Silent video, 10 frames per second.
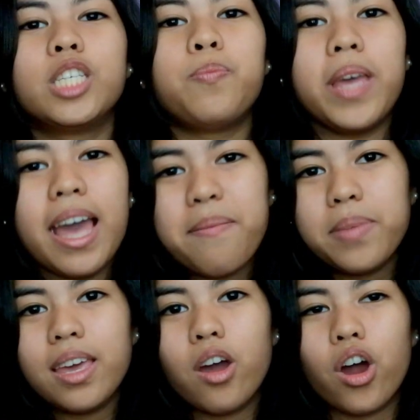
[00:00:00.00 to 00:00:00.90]
just PM
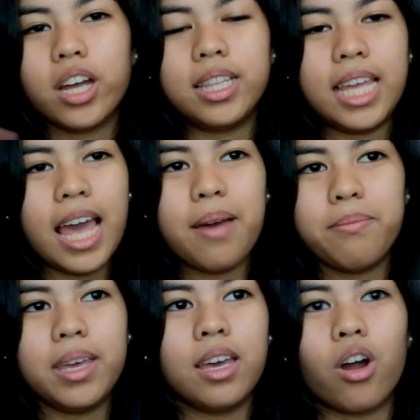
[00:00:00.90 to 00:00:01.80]
me or
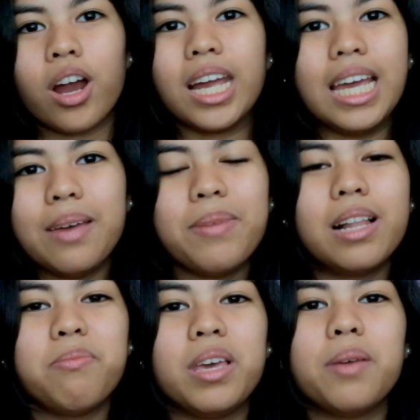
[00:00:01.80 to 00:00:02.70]
DM me or
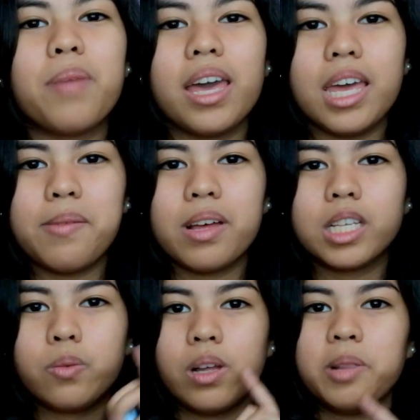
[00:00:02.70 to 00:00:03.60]
email me. My
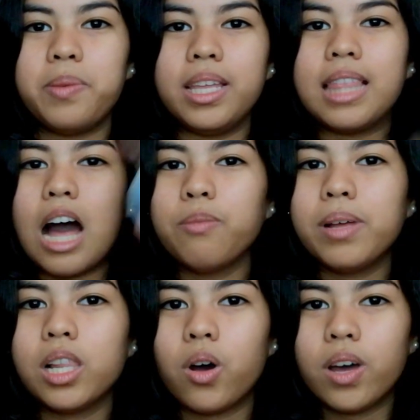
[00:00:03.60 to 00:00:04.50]
emails will be down
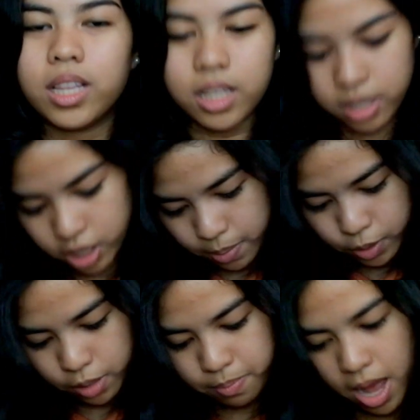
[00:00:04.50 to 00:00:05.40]
below in the
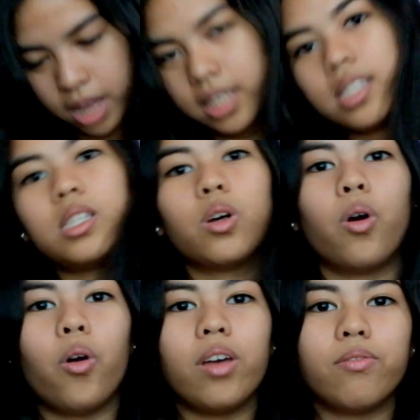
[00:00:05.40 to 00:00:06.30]
description box.
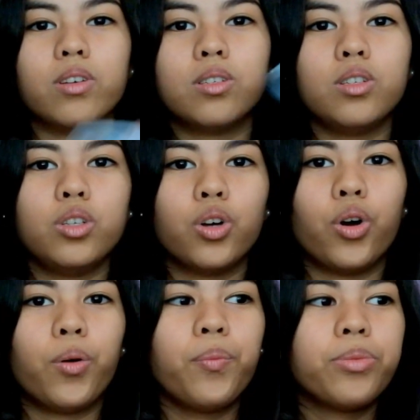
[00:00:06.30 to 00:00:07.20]
So if gusto
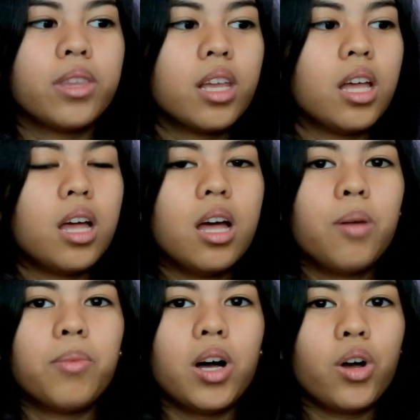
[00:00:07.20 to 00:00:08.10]
nyong
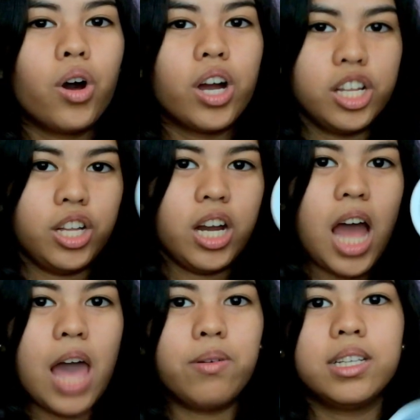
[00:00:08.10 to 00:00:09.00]
mag-order,
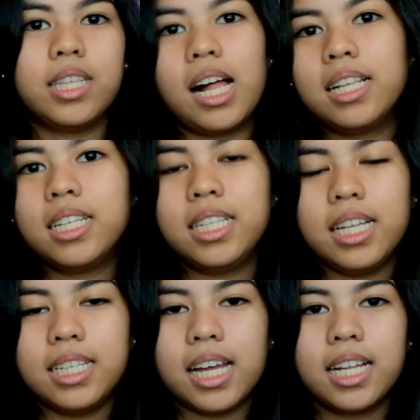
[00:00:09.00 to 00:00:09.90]
I will tell the
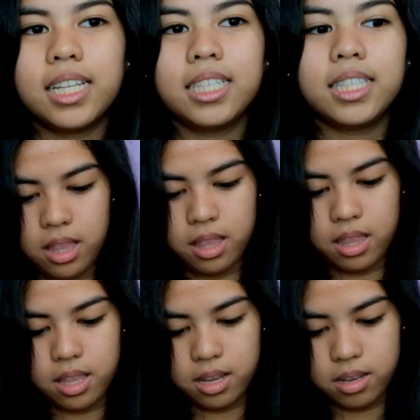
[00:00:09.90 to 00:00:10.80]
details,
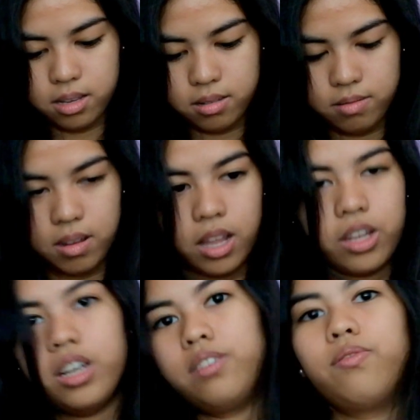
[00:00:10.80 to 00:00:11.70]

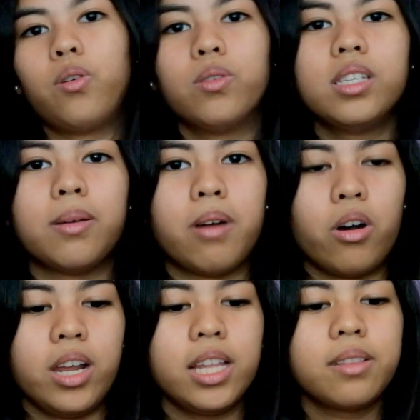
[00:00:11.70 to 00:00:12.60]
other infos
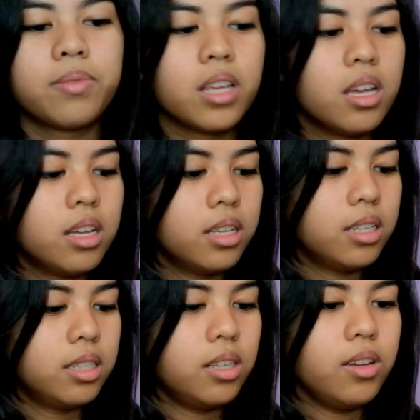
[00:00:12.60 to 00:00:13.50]
about it.
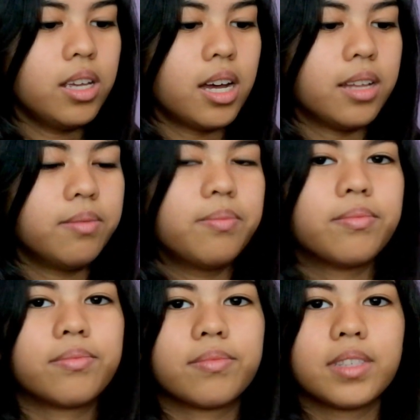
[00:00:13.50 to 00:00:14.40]
So yan,
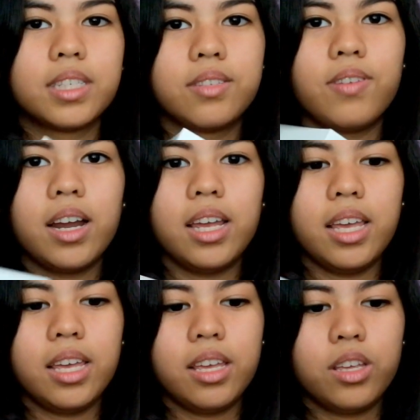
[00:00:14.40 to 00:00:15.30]

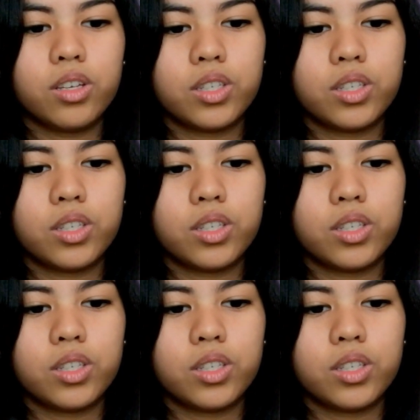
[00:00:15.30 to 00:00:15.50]
very